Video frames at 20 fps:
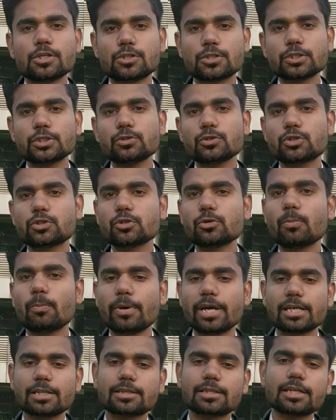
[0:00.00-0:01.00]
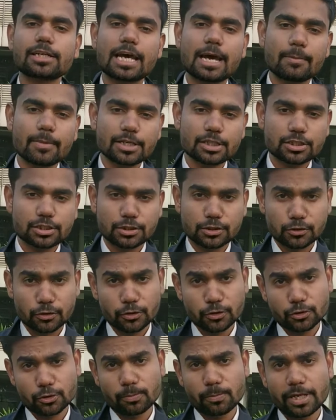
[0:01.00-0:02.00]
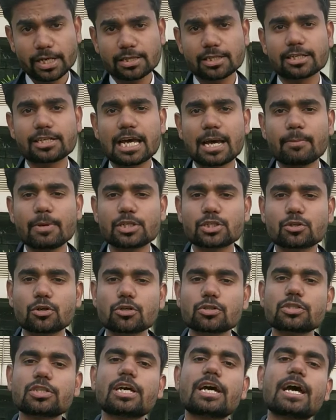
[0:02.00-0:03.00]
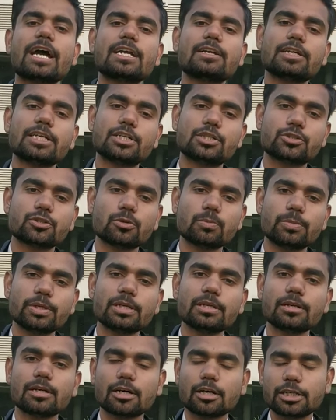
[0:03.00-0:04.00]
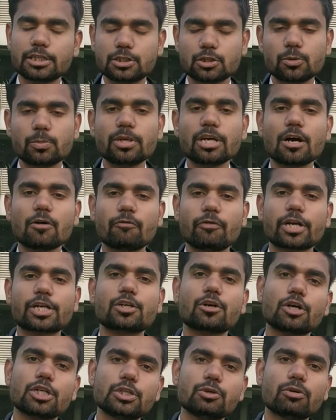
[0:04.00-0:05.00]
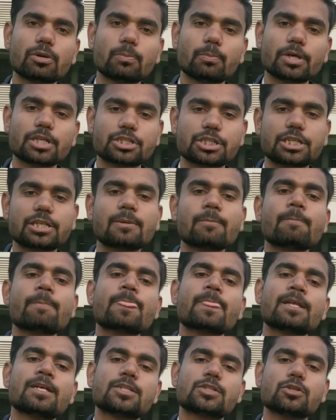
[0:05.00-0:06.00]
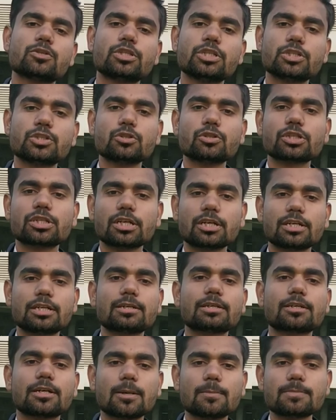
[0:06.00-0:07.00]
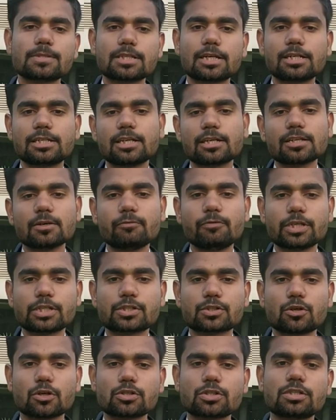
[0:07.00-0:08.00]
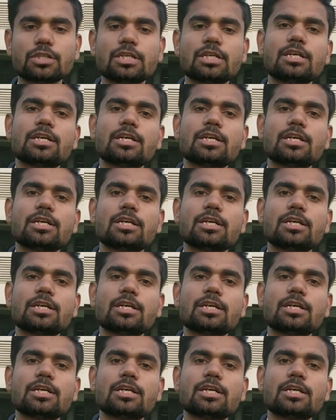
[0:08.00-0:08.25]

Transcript: So you should make the damage. So you should make the damage cost, and it should be affect on your budget. So this should comes under the fixed cost.